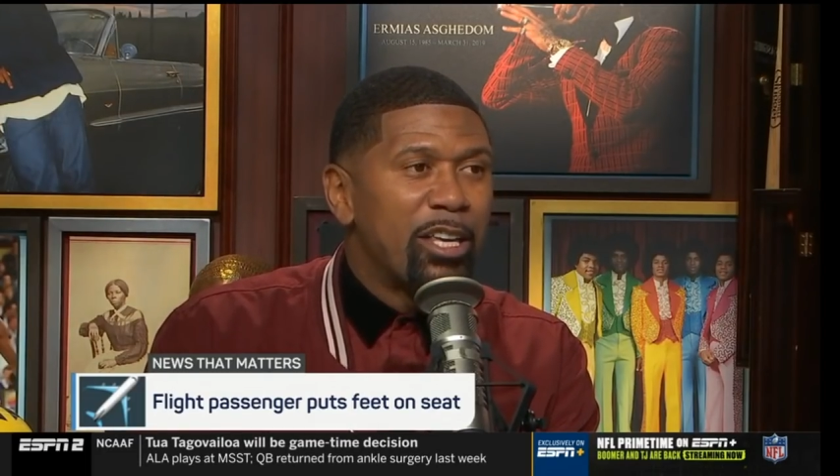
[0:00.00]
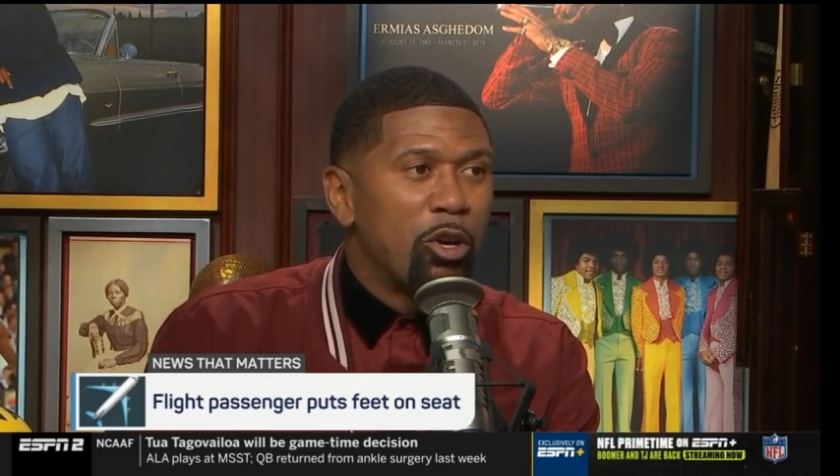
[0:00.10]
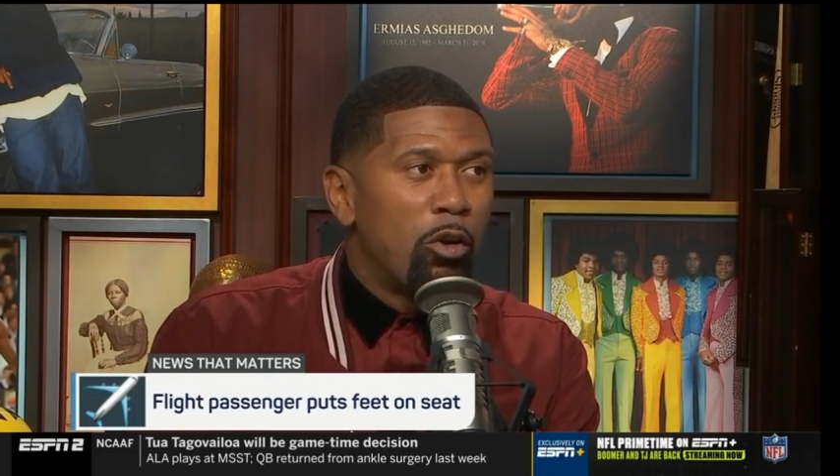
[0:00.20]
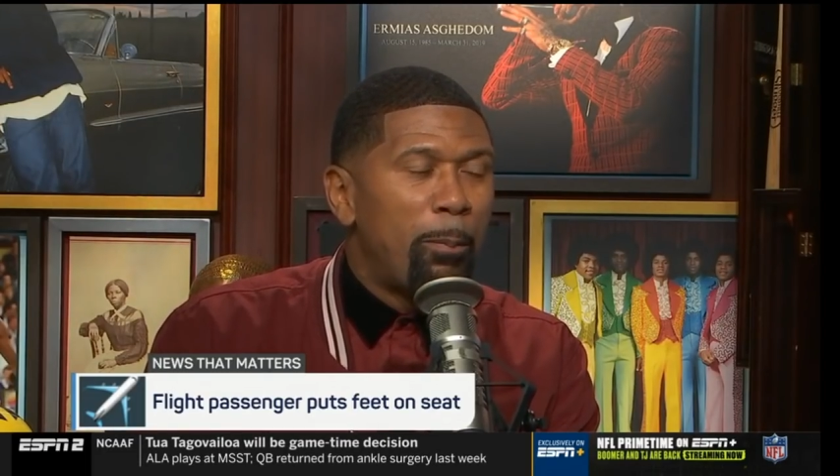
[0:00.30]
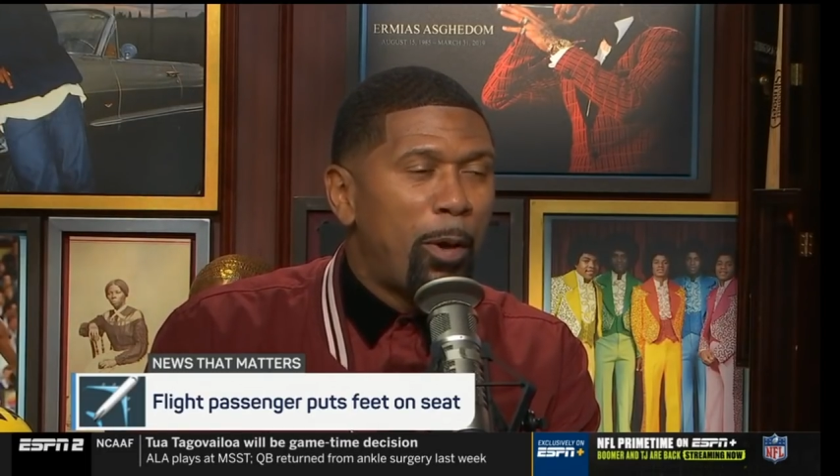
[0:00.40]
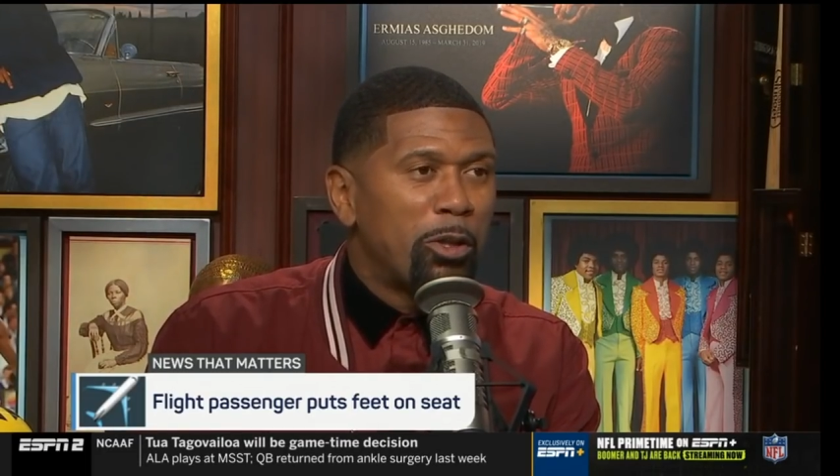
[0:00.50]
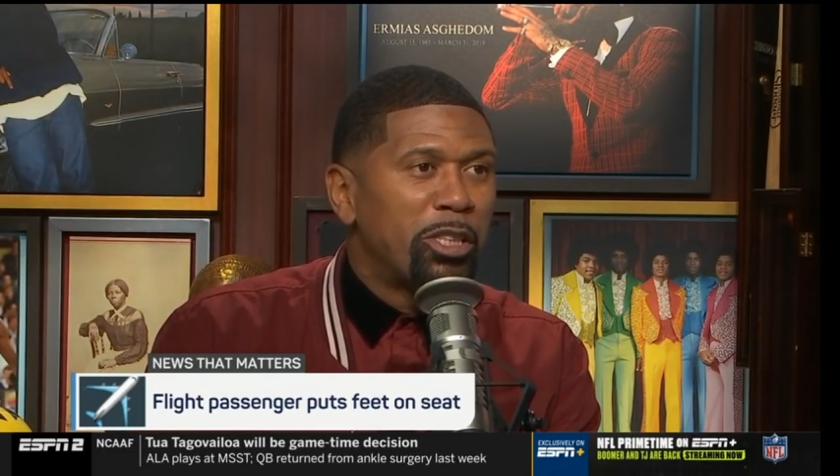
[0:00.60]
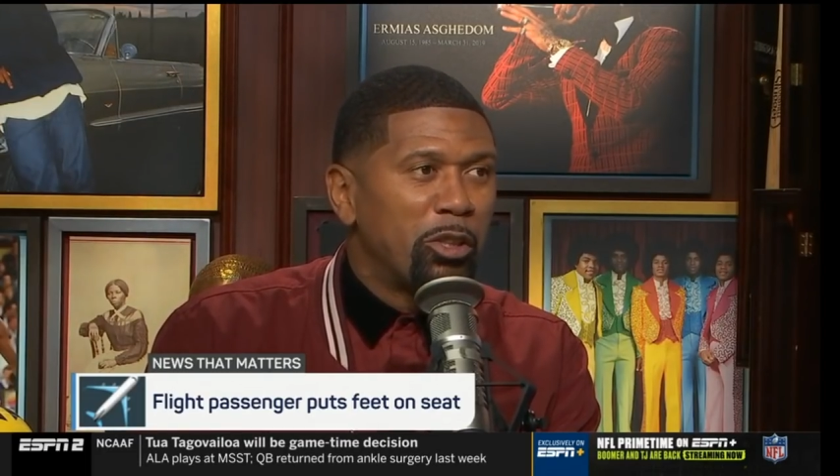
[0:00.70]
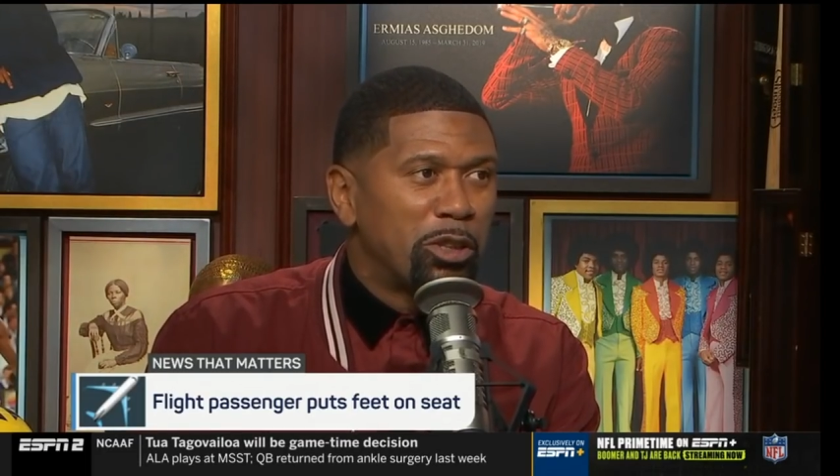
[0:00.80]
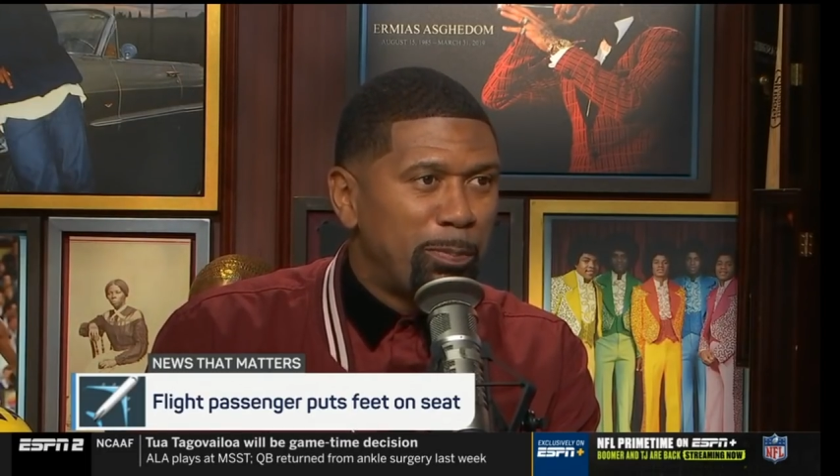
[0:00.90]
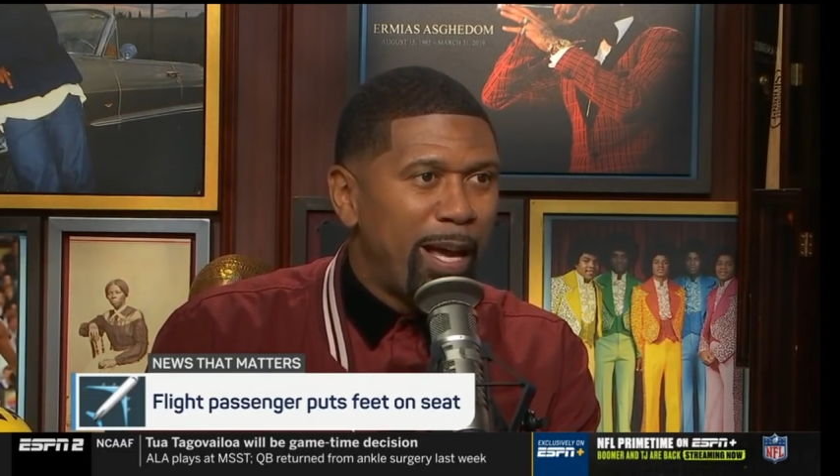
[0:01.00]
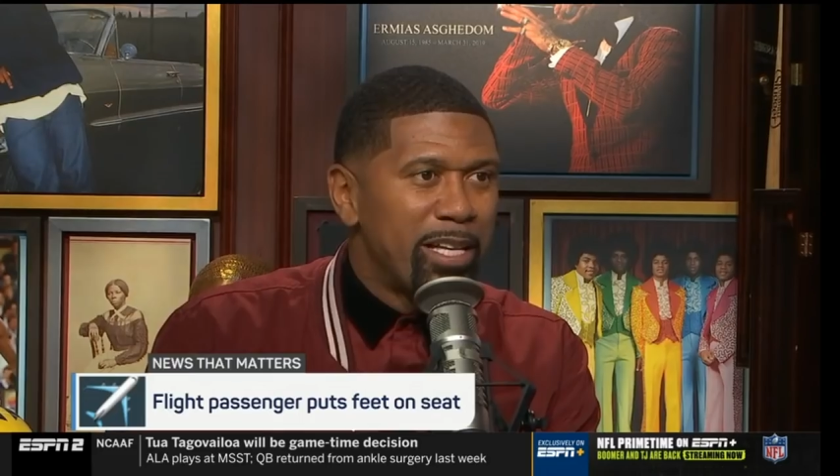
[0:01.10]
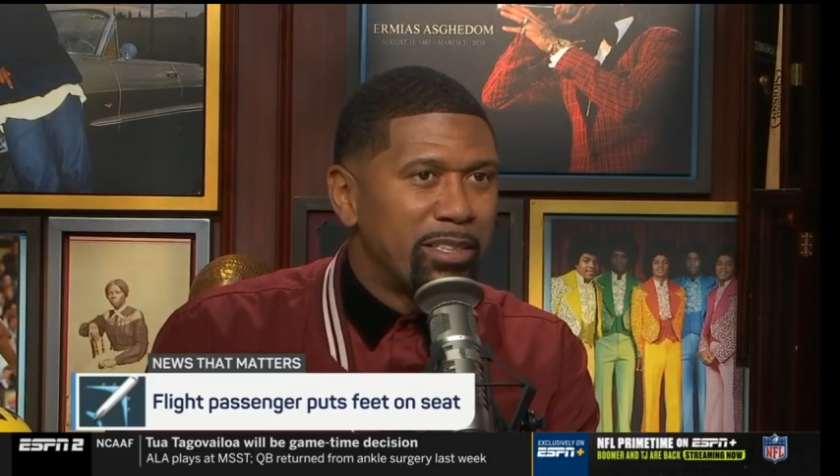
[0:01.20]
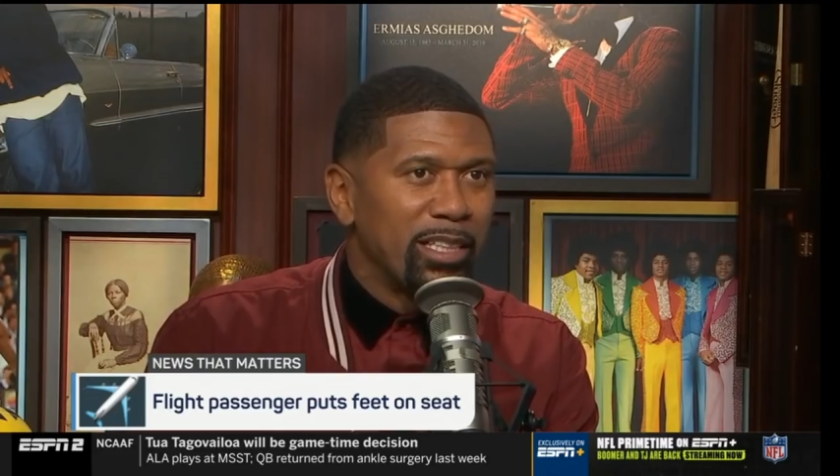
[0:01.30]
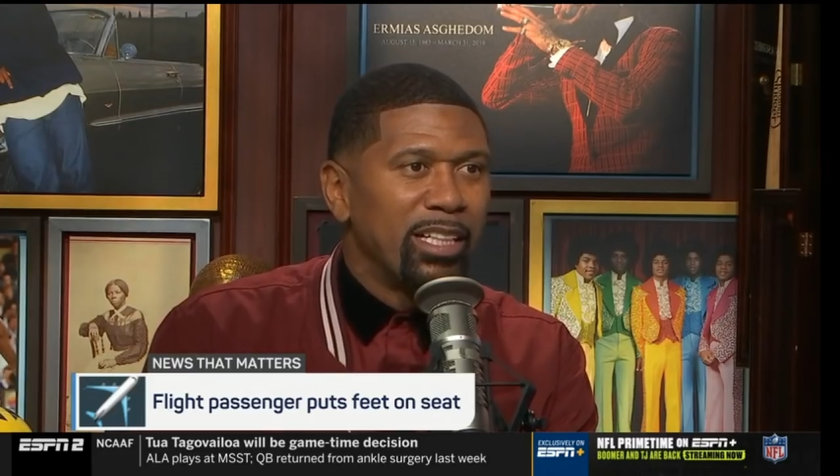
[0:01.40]
your personal
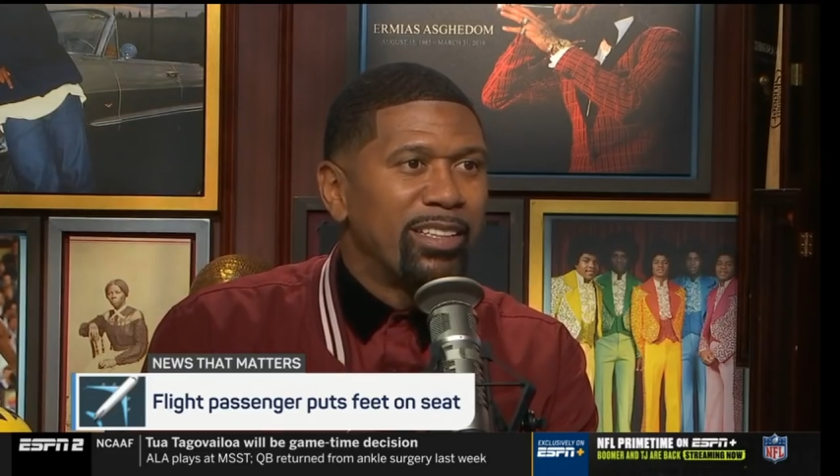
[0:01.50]
space.